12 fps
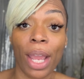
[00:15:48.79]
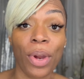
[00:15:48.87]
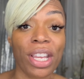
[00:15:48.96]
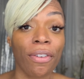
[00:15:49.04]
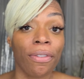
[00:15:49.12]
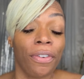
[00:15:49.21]

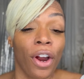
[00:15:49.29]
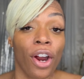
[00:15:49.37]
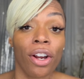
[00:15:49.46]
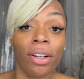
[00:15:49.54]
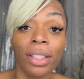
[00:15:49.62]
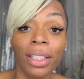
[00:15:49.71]
With your
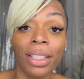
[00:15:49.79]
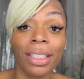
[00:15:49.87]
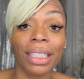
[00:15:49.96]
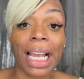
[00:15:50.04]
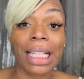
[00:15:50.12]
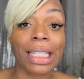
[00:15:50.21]
fur,
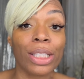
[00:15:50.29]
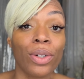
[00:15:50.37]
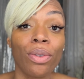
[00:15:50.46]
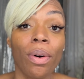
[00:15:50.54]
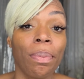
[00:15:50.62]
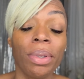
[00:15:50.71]
nice
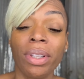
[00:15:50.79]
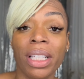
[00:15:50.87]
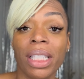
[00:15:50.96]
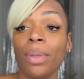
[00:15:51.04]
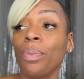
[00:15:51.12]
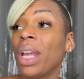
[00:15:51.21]
little,
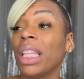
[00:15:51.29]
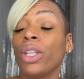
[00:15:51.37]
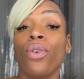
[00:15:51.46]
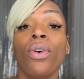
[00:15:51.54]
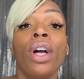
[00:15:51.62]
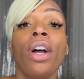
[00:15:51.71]
listen, wear a
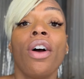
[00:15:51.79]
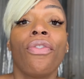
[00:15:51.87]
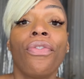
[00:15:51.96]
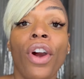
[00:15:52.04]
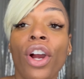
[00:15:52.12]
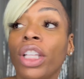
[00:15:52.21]
little
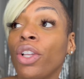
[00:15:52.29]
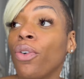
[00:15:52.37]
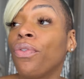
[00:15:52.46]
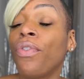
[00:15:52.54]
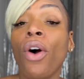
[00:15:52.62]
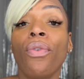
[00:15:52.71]
fur, a little
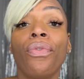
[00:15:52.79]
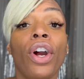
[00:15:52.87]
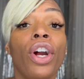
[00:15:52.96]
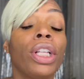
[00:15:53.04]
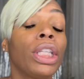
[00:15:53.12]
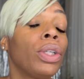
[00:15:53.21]
faux
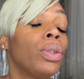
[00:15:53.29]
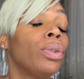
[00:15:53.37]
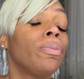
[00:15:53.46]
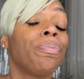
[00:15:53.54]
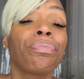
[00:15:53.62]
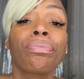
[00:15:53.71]
fur, a little